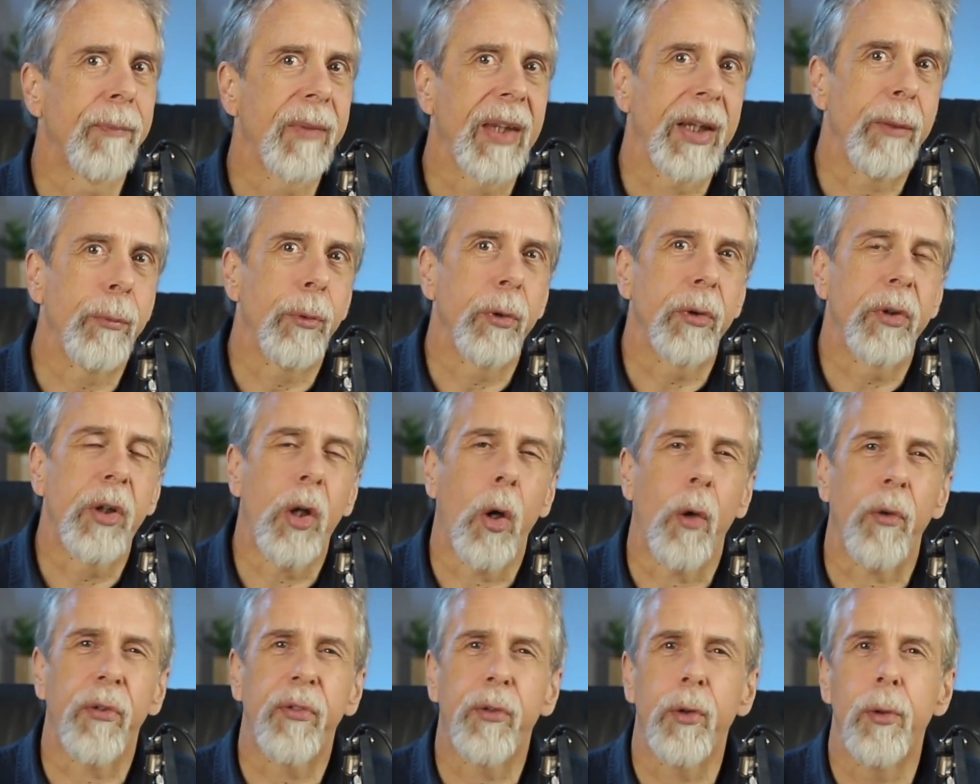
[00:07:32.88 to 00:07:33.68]
It would
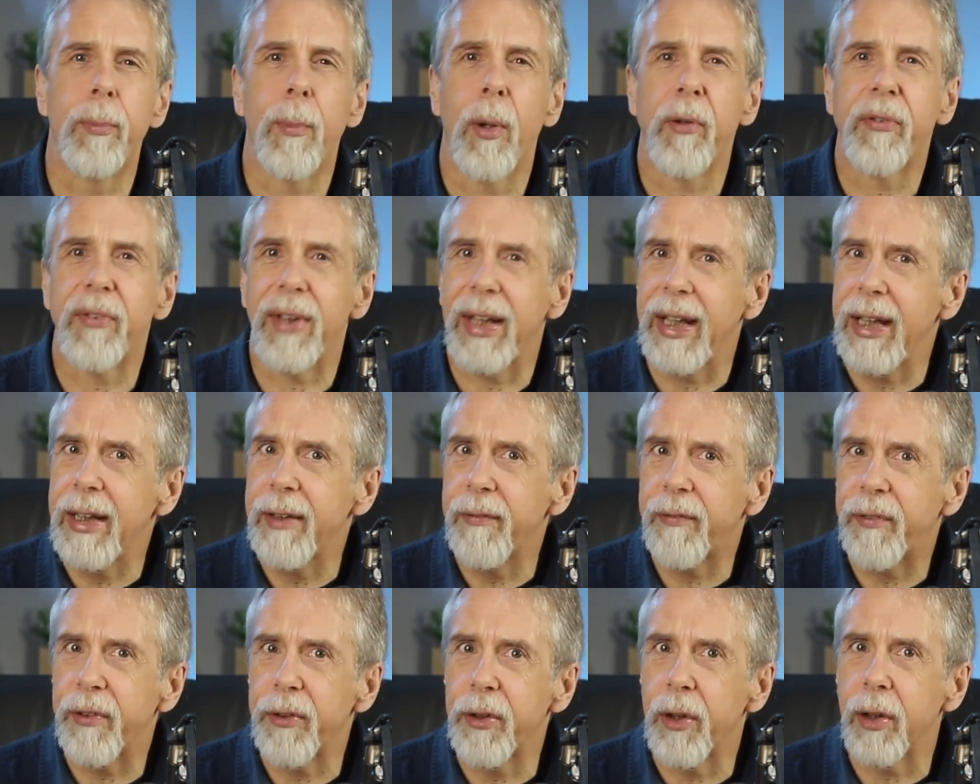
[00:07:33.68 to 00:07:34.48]
cost almost
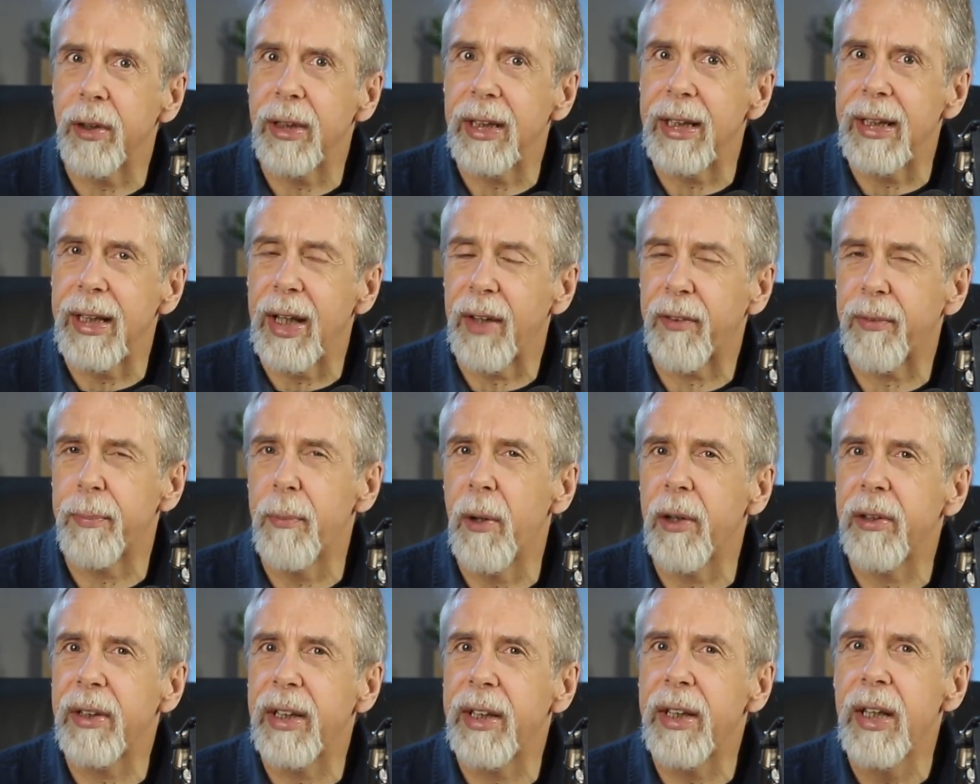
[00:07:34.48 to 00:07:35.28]
infinitely less
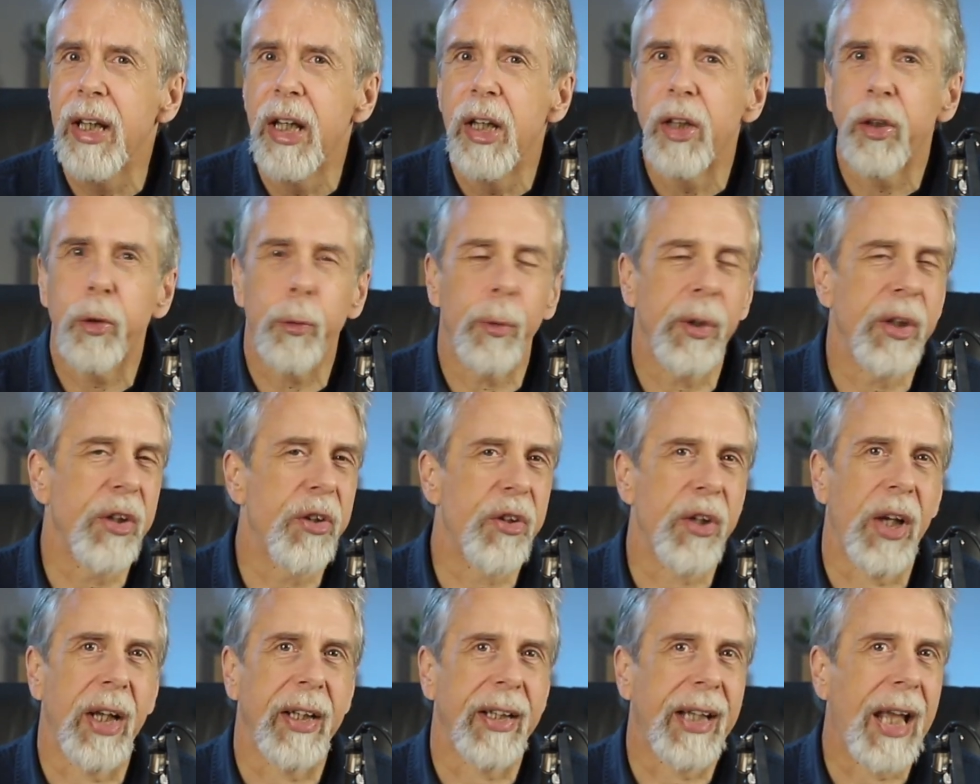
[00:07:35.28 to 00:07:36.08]
money to
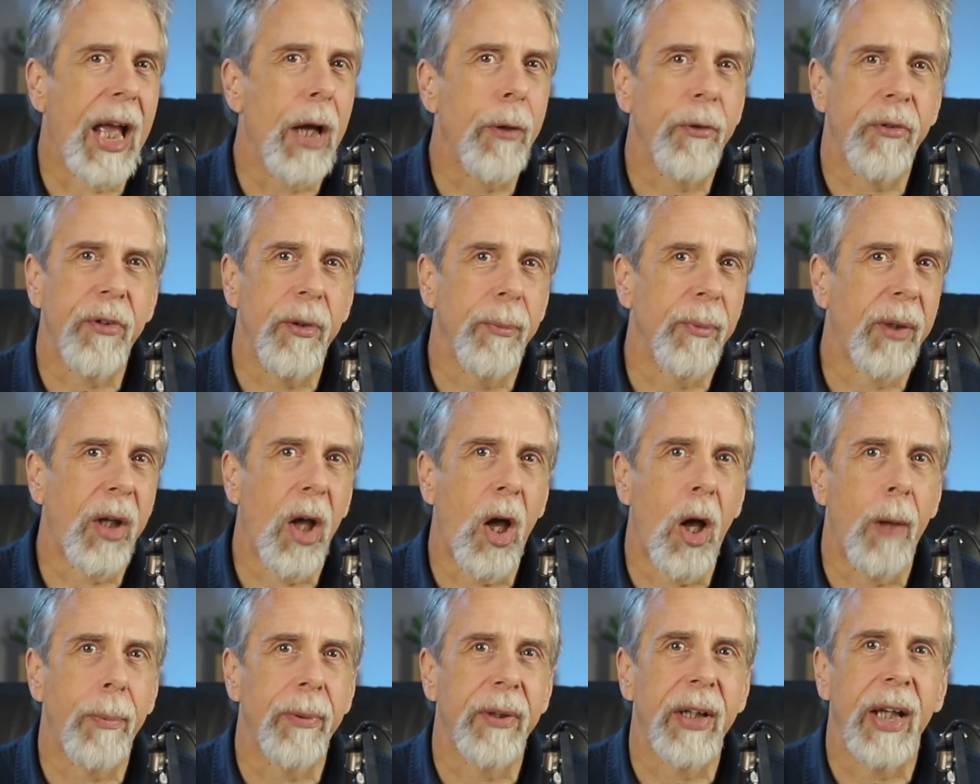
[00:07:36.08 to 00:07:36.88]
inject calcium
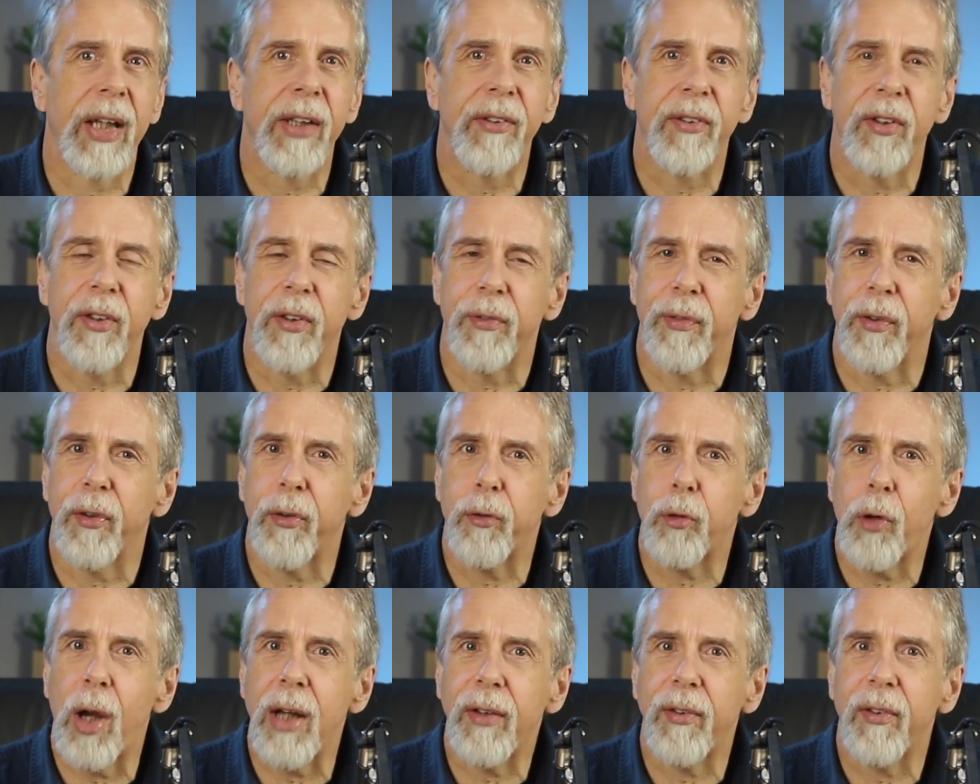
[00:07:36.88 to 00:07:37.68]
carbonate into the
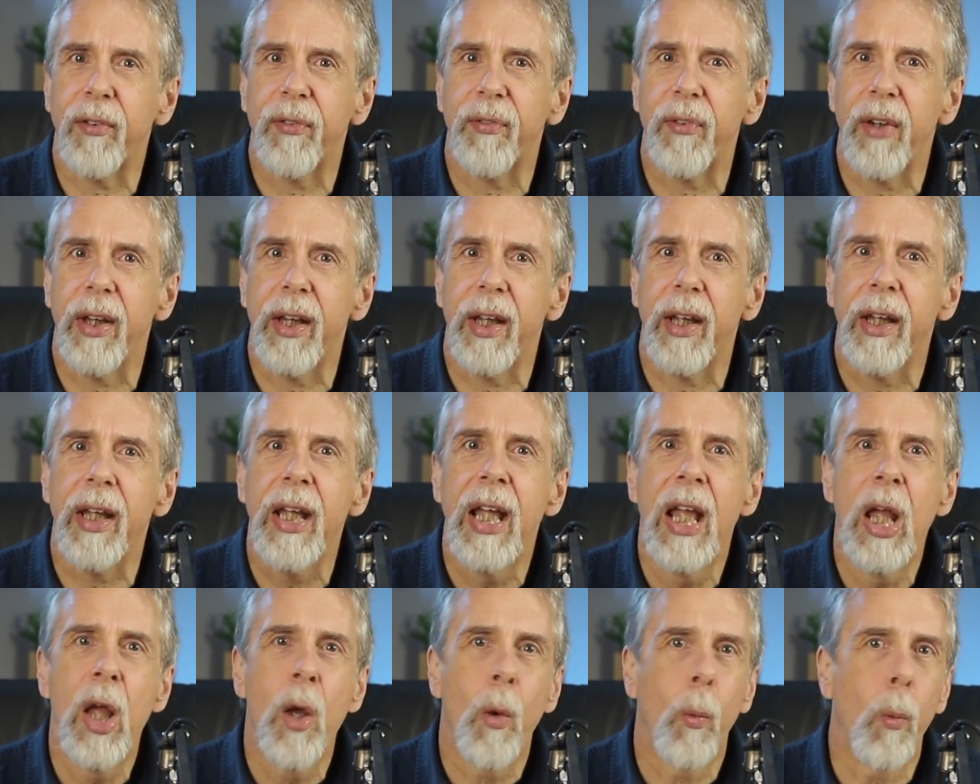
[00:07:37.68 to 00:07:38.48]
stratosphere,
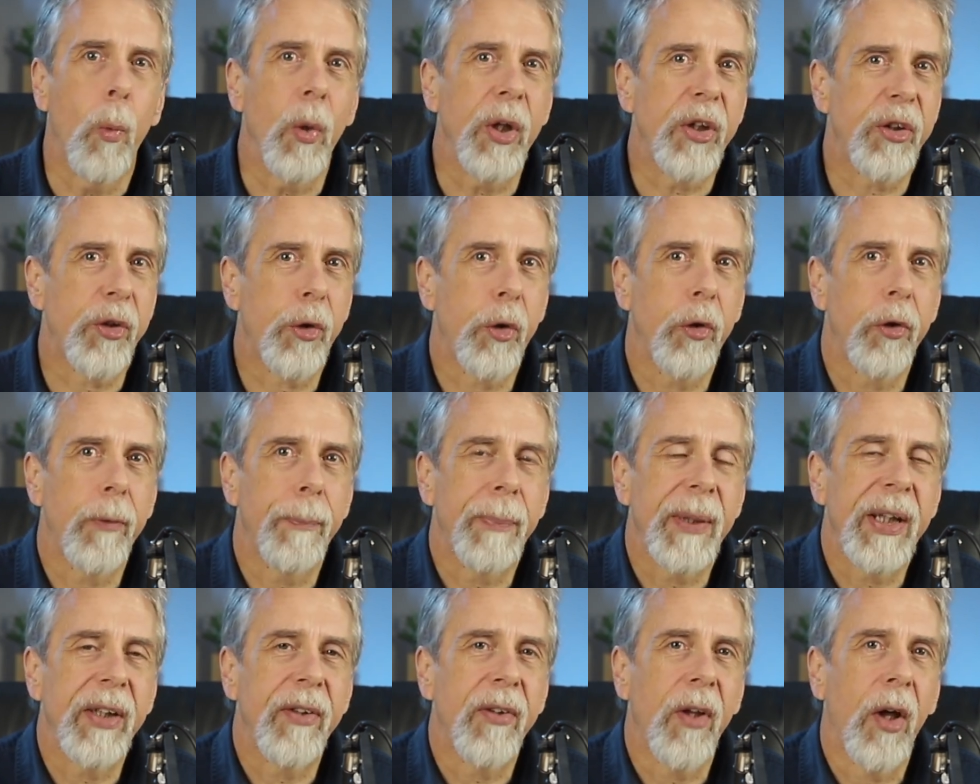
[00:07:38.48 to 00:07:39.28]
which could
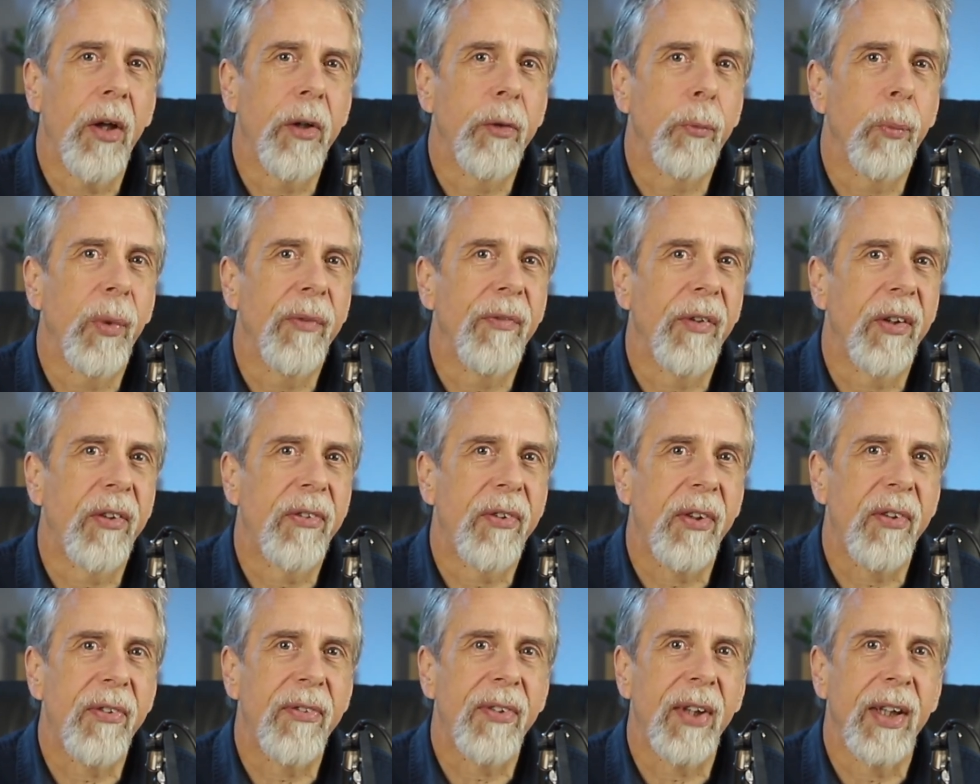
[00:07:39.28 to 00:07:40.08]
be done with
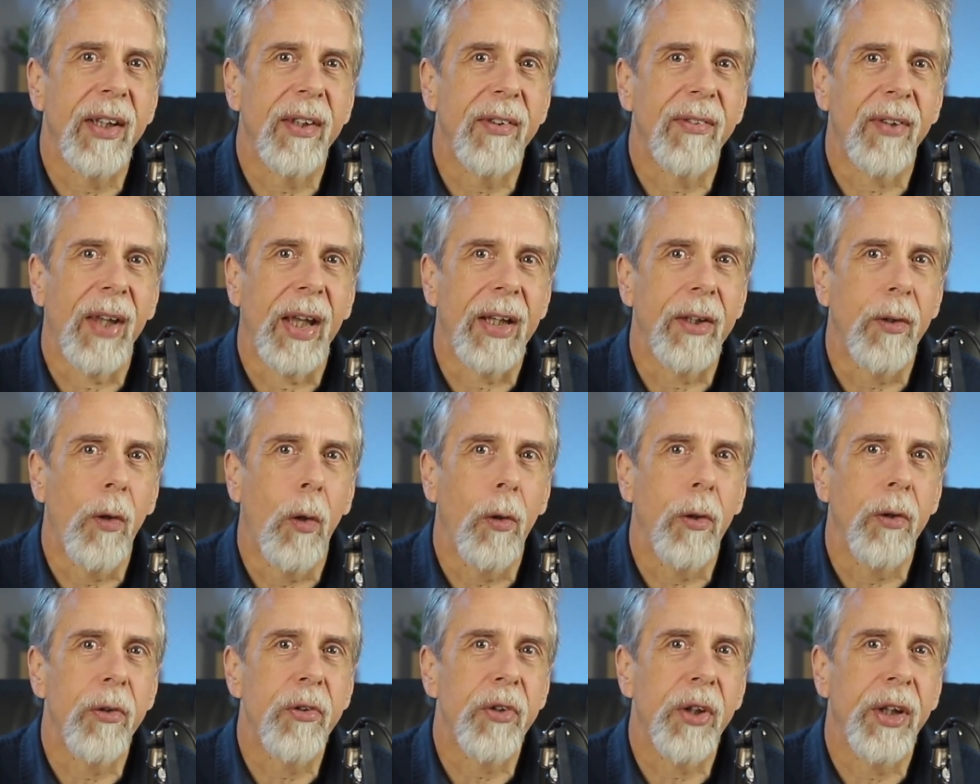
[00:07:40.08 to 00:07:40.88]
existing
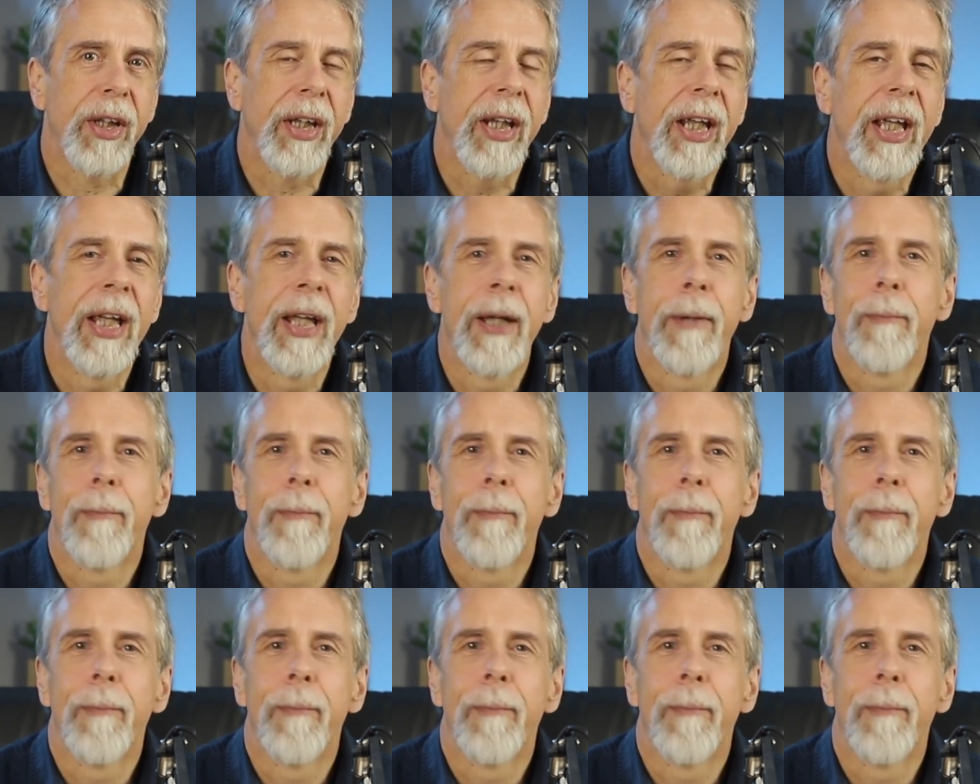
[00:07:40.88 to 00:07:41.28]
technology.